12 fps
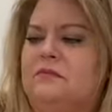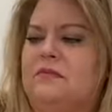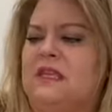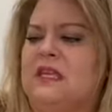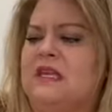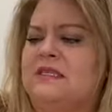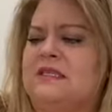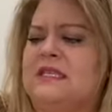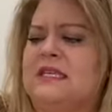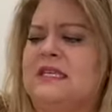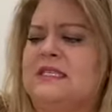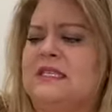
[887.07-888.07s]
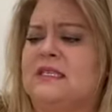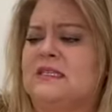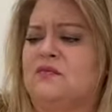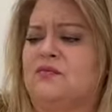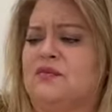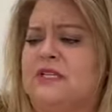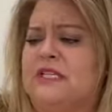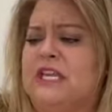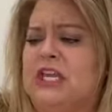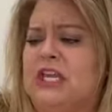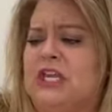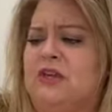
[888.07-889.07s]
because this is really
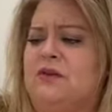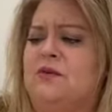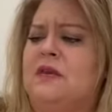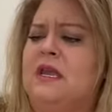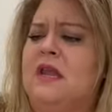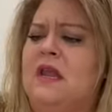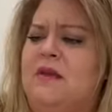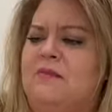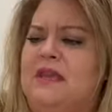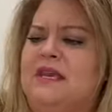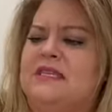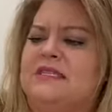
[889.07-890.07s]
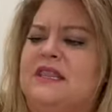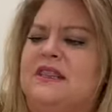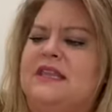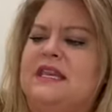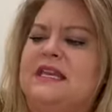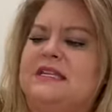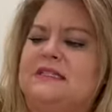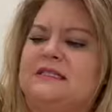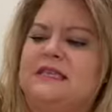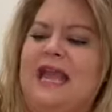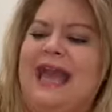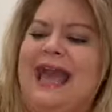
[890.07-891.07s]
cute, because this
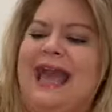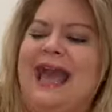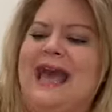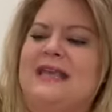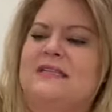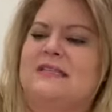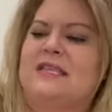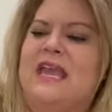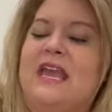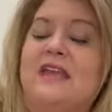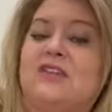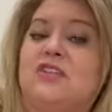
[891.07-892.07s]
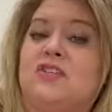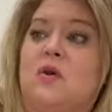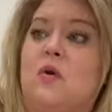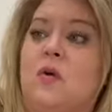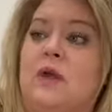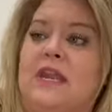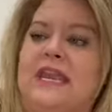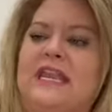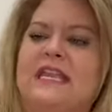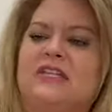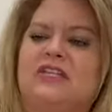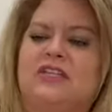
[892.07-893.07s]
has etched on
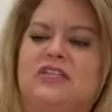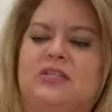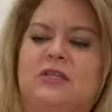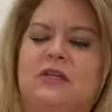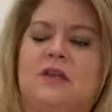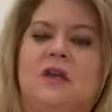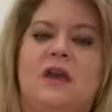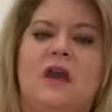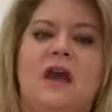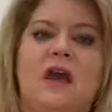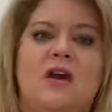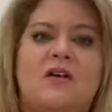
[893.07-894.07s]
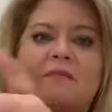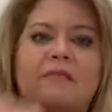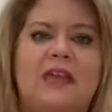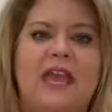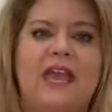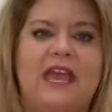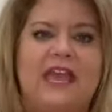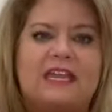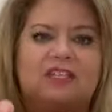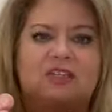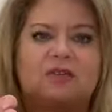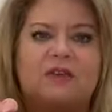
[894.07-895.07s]
each um,
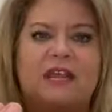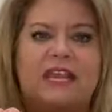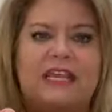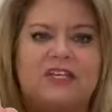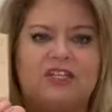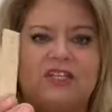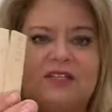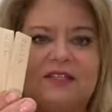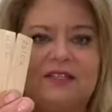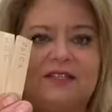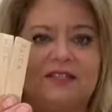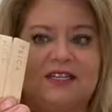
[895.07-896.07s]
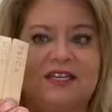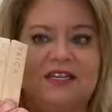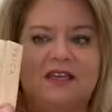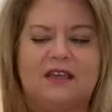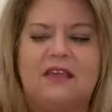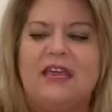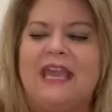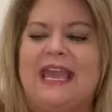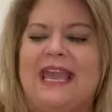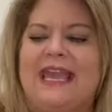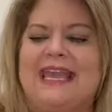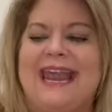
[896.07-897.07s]
etched on each stick,
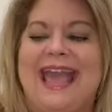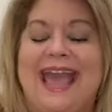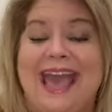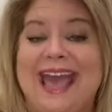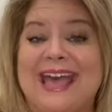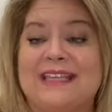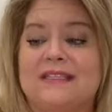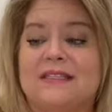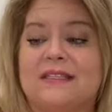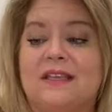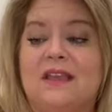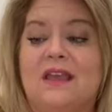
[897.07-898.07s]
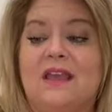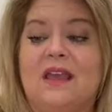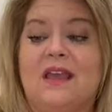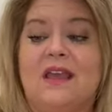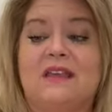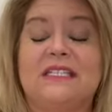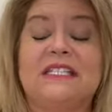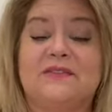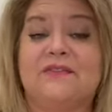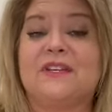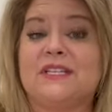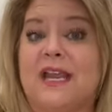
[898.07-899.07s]
it has
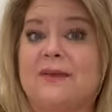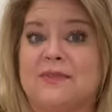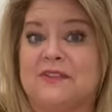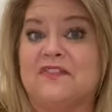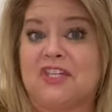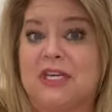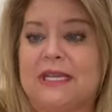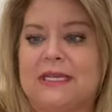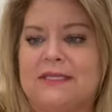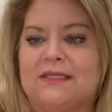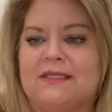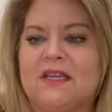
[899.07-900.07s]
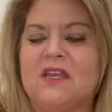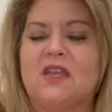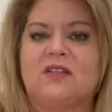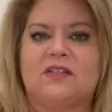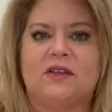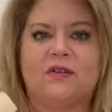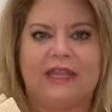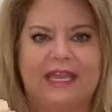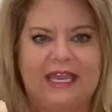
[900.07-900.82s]
different types of cheese. So like